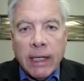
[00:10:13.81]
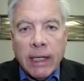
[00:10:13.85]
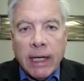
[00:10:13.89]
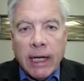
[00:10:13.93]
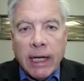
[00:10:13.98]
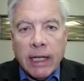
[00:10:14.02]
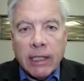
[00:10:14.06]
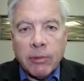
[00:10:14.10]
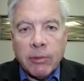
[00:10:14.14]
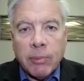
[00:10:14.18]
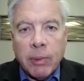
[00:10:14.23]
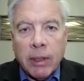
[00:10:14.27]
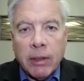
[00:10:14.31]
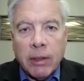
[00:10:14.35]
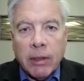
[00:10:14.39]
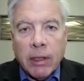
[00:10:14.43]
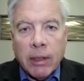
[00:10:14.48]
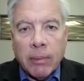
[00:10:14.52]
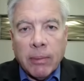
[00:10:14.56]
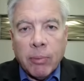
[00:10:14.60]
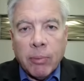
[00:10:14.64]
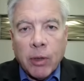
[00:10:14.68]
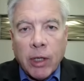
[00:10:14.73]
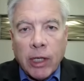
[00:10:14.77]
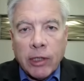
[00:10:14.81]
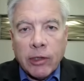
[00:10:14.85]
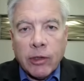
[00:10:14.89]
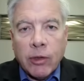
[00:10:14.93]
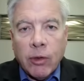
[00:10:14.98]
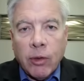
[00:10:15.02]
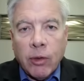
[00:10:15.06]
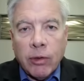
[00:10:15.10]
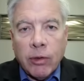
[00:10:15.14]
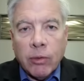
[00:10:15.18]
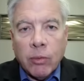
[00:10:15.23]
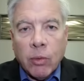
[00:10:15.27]
has been
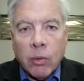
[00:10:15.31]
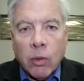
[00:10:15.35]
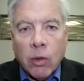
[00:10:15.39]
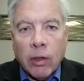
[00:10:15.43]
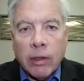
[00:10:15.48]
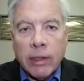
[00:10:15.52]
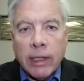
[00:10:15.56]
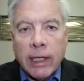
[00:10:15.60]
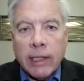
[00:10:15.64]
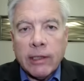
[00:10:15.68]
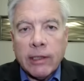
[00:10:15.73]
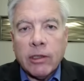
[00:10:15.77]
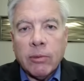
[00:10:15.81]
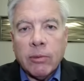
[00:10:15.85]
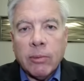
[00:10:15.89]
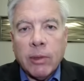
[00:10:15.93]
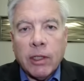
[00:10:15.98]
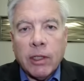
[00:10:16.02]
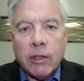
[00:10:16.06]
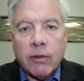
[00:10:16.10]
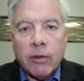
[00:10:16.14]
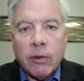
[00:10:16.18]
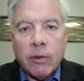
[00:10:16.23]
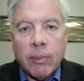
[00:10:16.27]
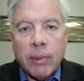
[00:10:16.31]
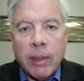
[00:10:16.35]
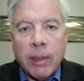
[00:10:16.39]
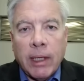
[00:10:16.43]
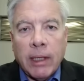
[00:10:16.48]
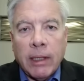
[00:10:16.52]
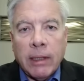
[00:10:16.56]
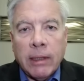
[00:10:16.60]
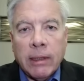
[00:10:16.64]
prosecuting the war, not so much from